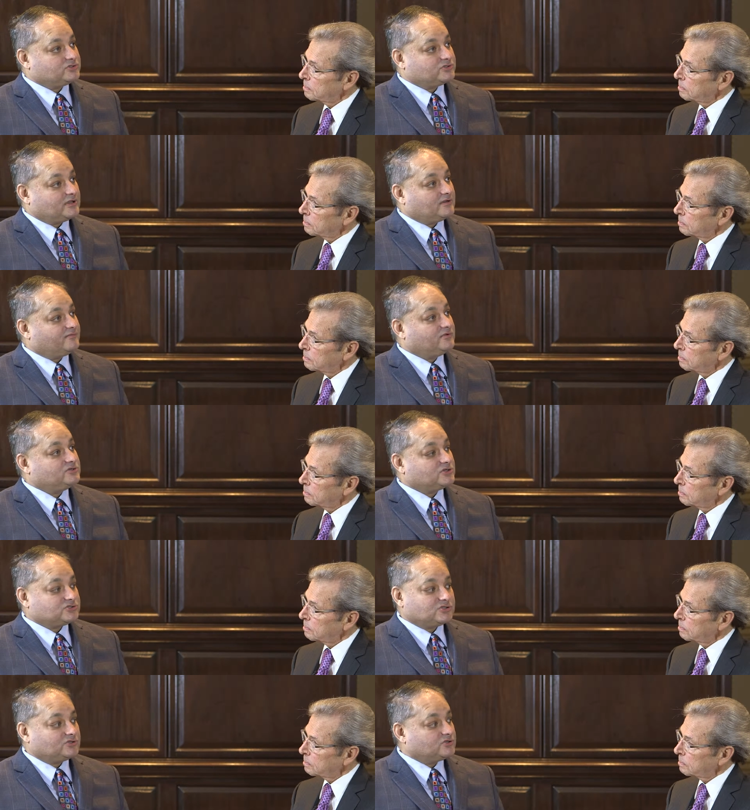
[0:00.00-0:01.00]
Speaker 1: is that if you
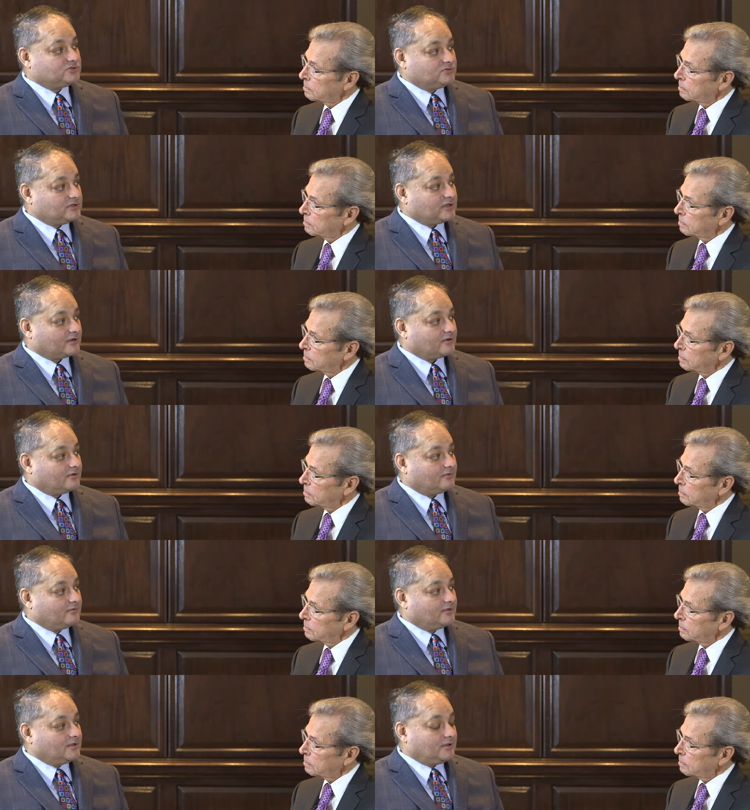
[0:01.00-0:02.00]
just did the 2D echo,
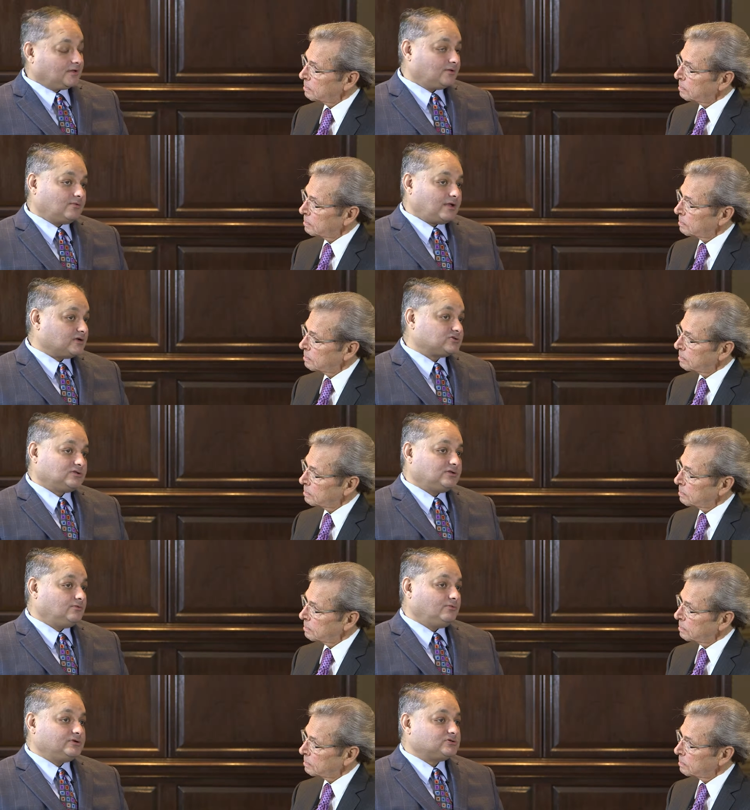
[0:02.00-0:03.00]
and
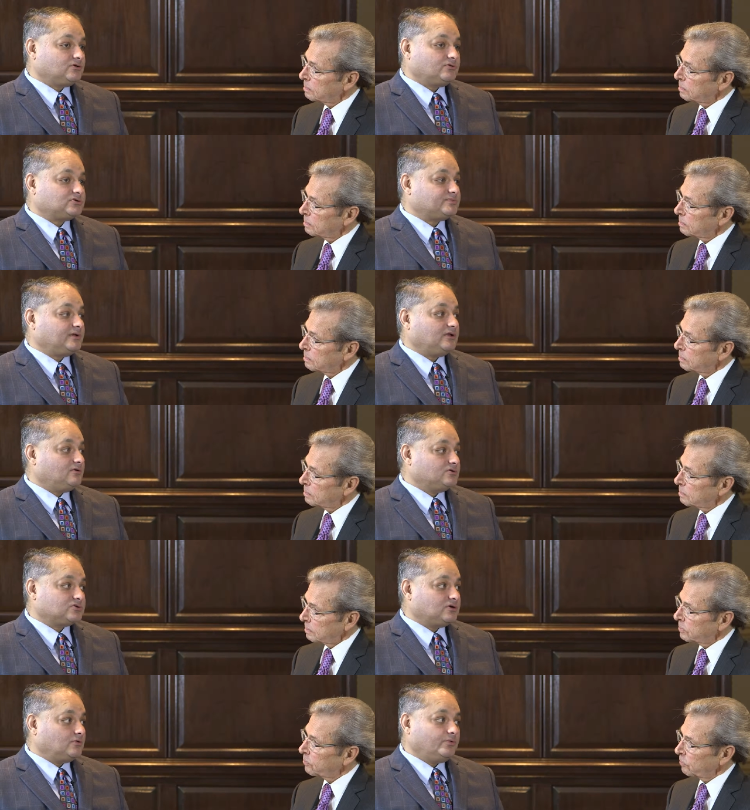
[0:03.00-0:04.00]
actually we showed this many
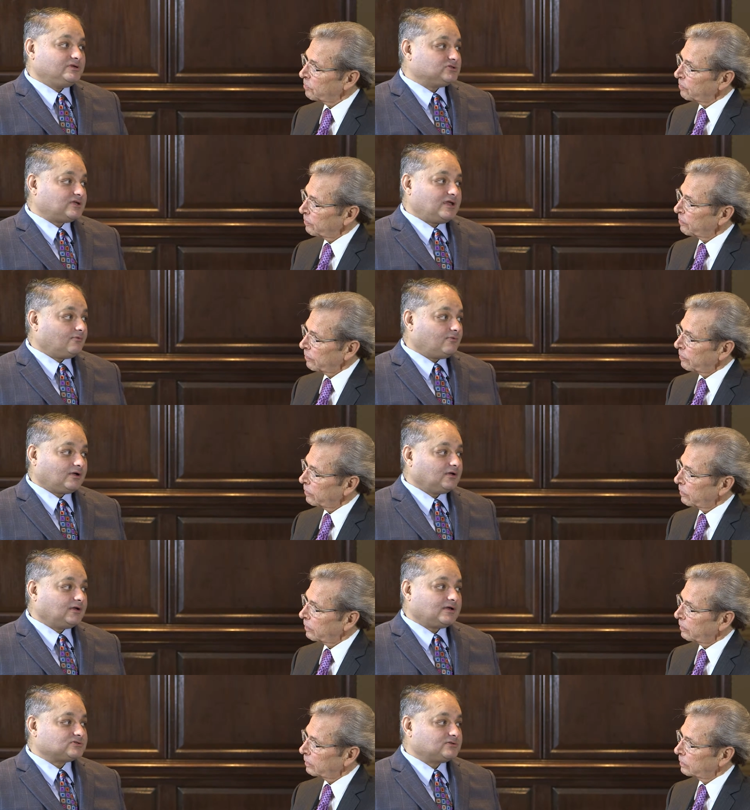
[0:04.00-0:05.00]
years ago, we just can't
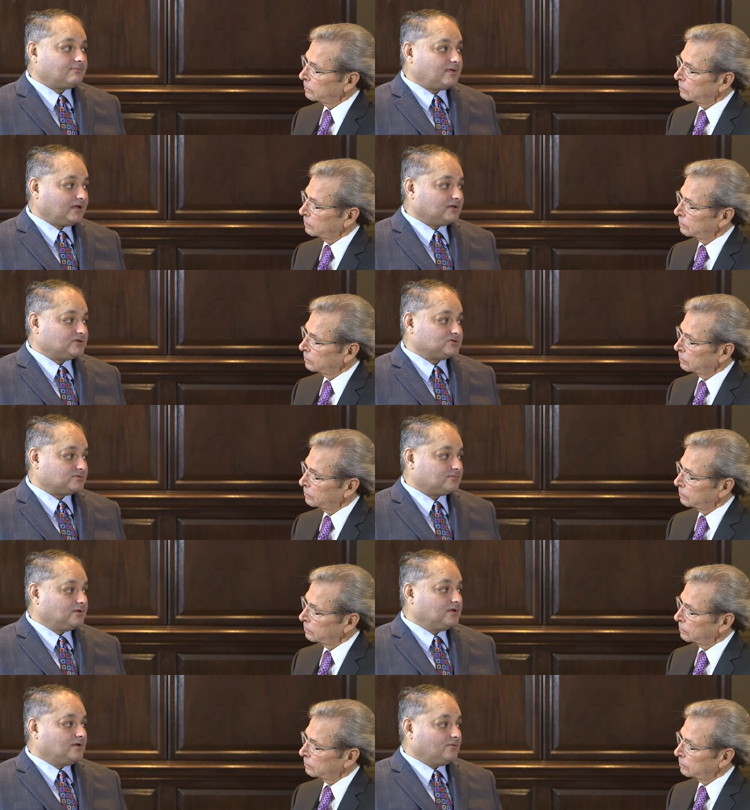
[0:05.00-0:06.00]
recognize the mechanism,
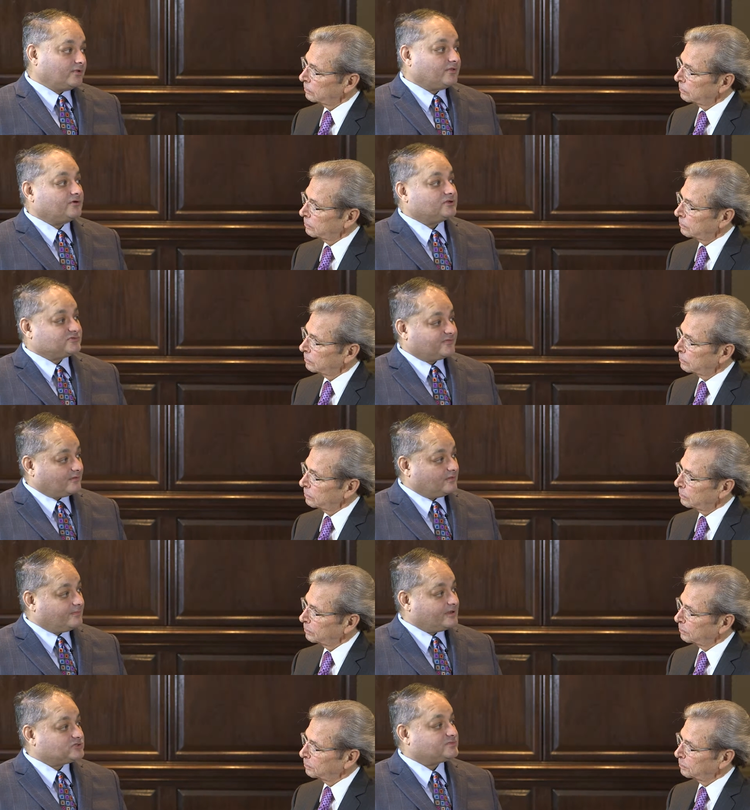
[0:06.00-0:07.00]
whether it is from
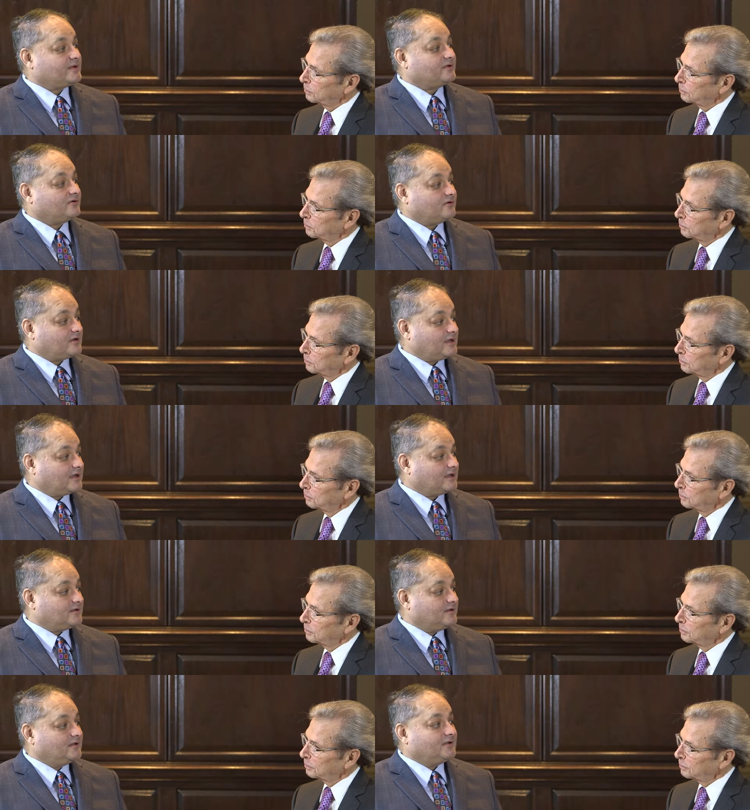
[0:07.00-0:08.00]
the pacemaker or
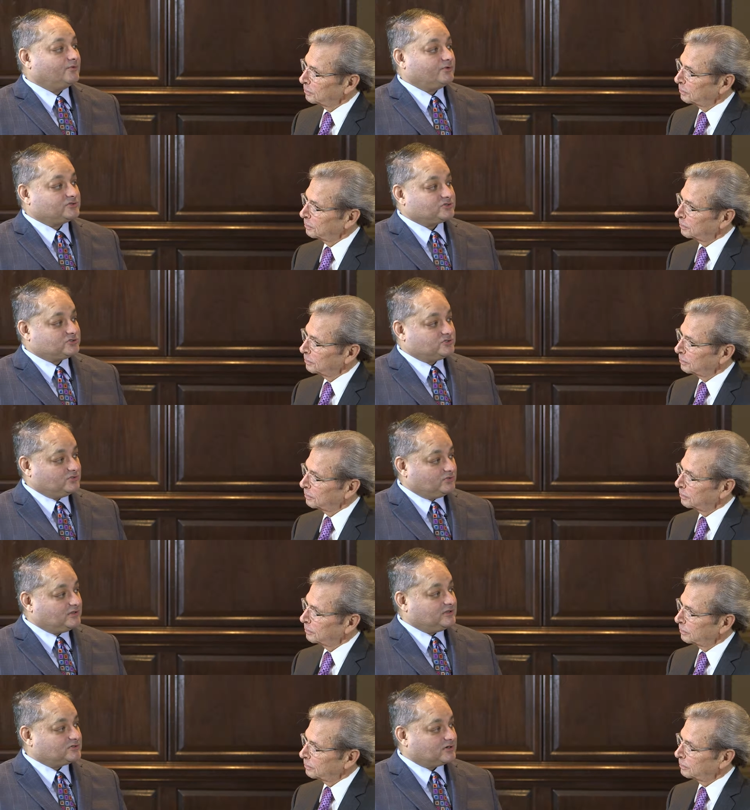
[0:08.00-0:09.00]
not, with just
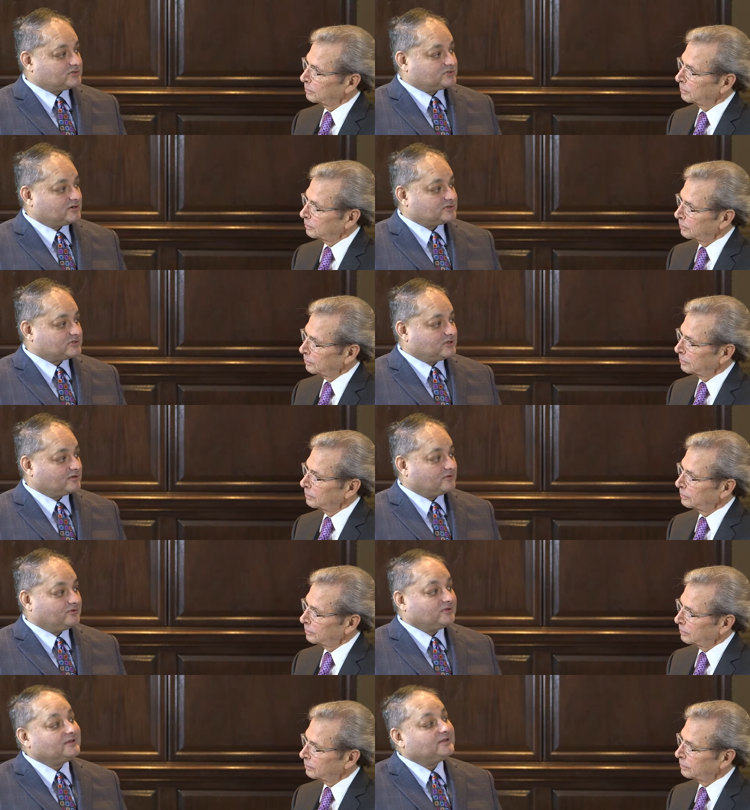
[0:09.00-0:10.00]
2D transthoracic echo.
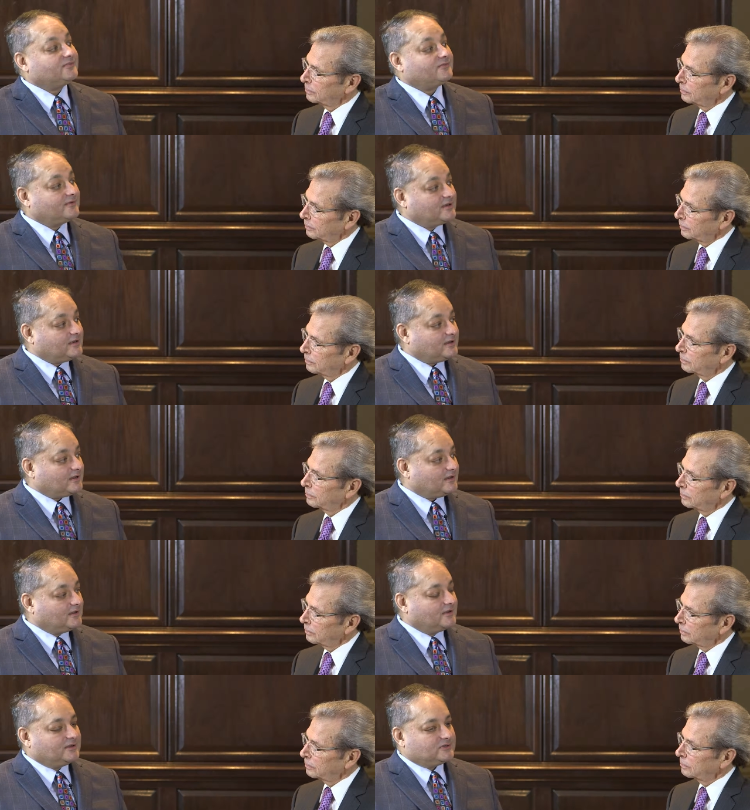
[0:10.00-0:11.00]
You need 3D
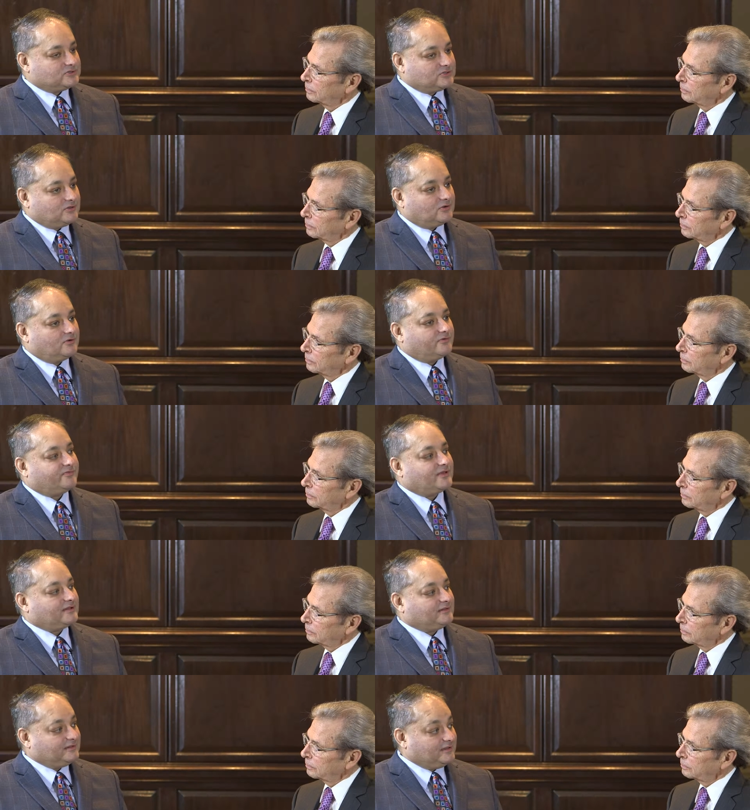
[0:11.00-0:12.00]
to know if
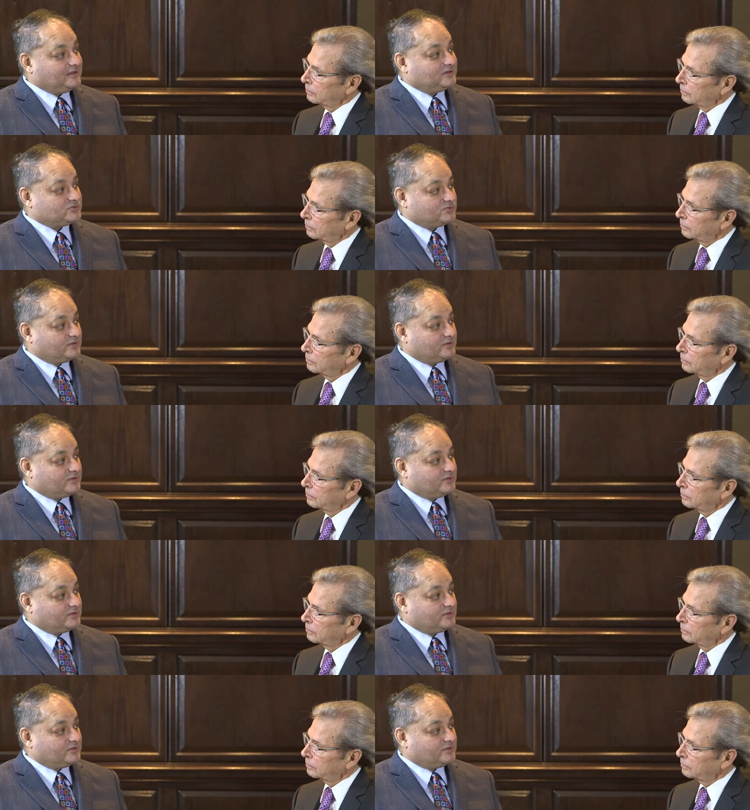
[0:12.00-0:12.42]
that lead is